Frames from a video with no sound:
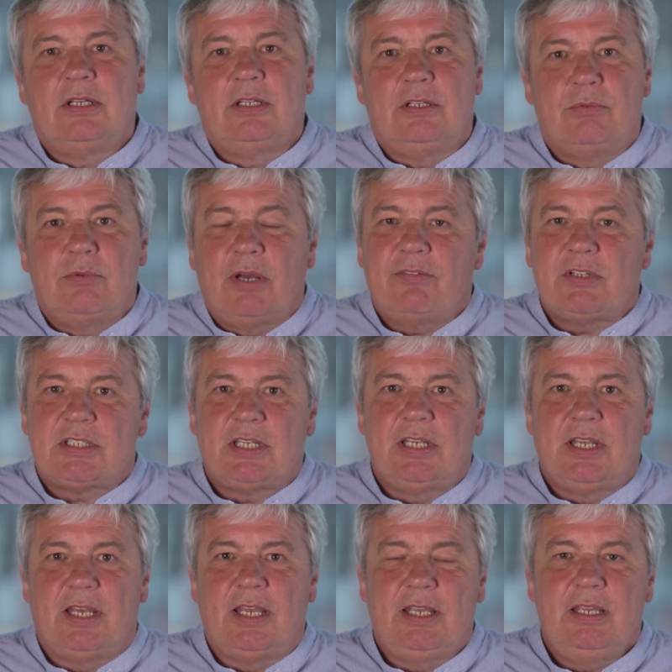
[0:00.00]
You have a
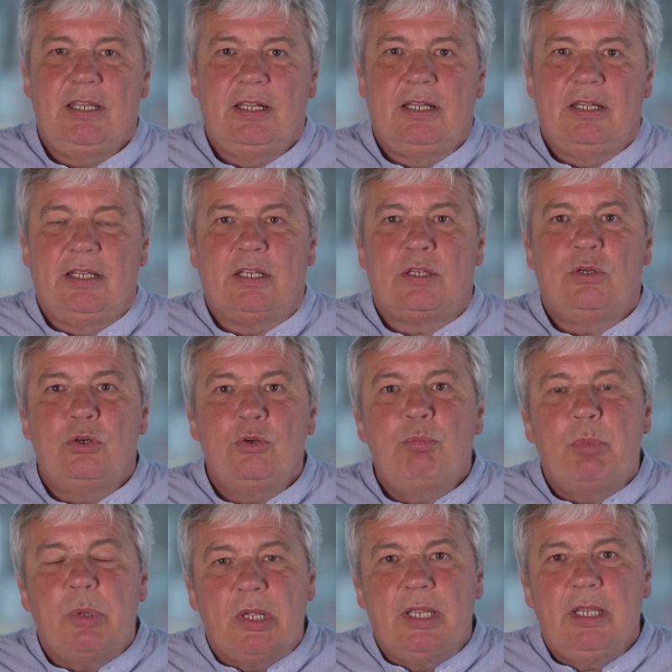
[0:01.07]
T A, it could
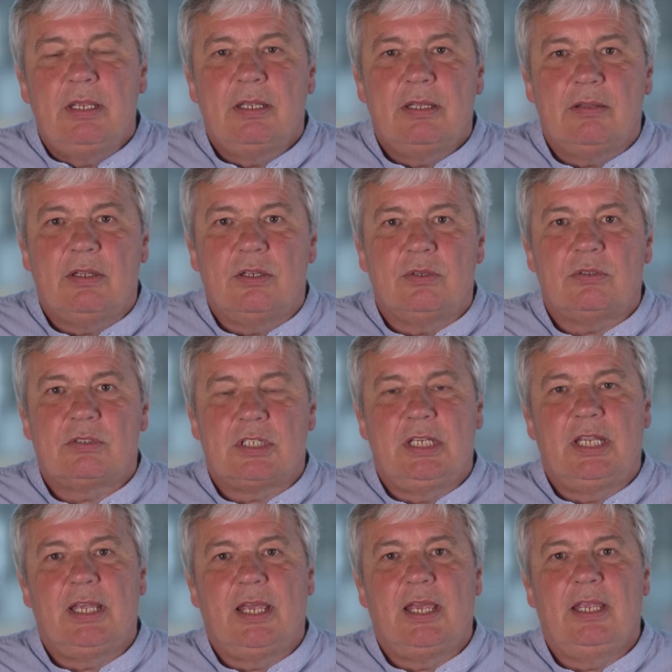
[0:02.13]
be that your
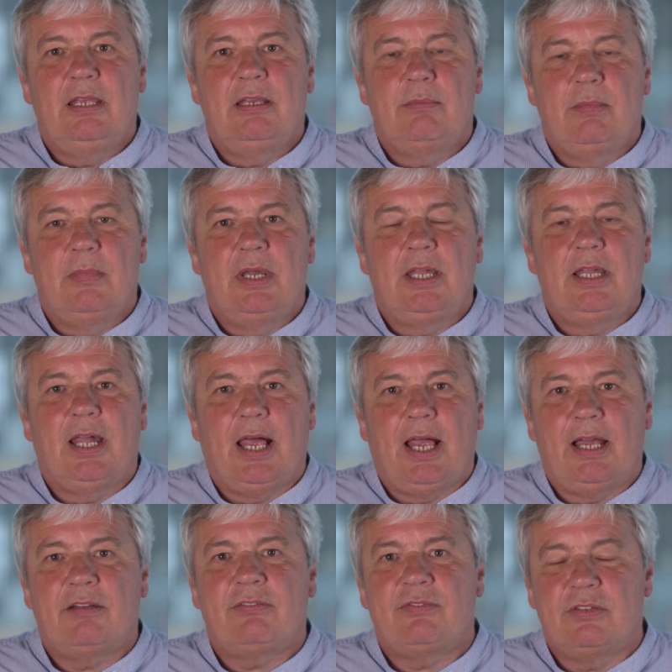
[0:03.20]
T A may
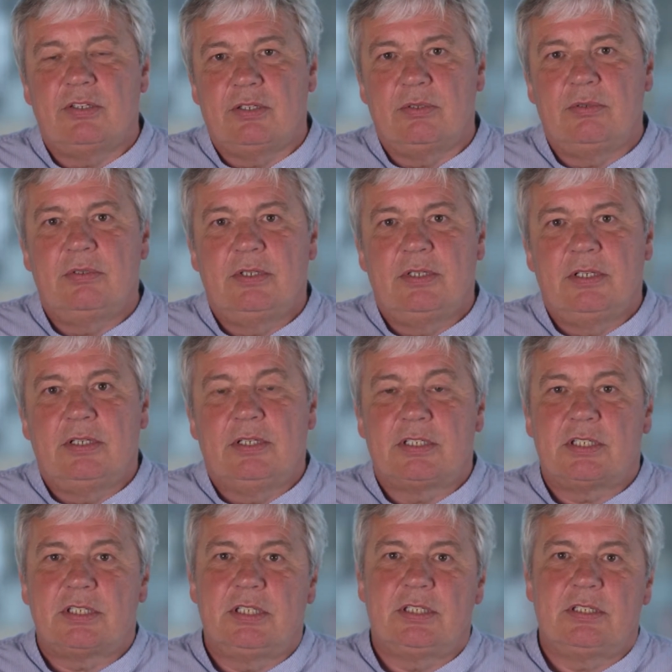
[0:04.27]
have to
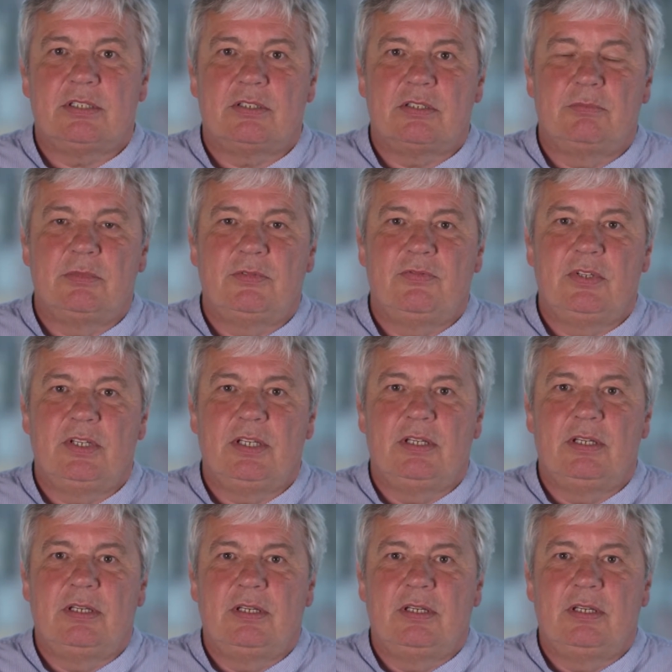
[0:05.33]
assist some of the